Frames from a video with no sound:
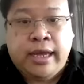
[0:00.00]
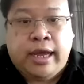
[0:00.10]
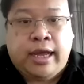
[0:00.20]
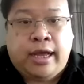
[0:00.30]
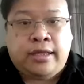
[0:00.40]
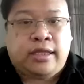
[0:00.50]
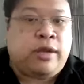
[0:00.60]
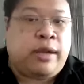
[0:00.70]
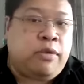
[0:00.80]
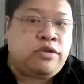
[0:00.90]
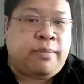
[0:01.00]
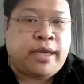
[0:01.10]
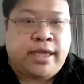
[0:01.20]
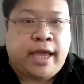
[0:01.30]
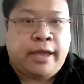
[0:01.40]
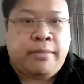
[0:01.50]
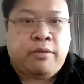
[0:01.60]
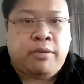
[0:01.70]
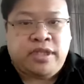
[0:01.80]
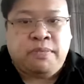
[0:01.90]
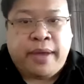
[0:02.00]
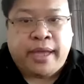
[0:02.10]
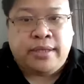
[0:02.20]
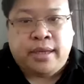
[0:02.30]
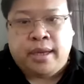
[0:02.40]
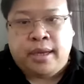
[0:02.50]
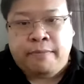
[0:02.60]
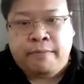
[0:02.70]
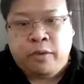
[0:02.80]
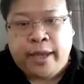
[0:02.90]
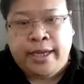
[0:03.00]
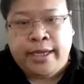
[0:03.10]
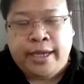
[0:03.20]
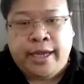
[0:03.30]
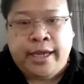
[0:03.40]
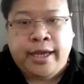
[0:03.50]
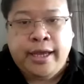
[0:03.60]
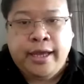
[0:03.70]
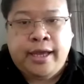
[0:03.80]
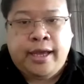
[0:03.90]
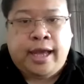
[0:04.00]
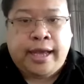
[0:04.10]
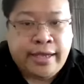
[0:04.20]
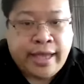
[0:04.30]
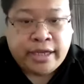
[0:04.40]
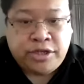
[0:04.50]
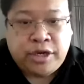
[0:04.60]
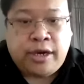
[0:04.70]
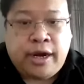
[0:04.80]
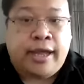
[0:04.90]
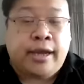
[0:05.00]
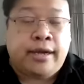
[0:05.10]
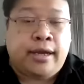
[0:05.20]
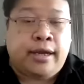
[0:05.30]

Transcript: That's why most of my time I will spend doing the architecture and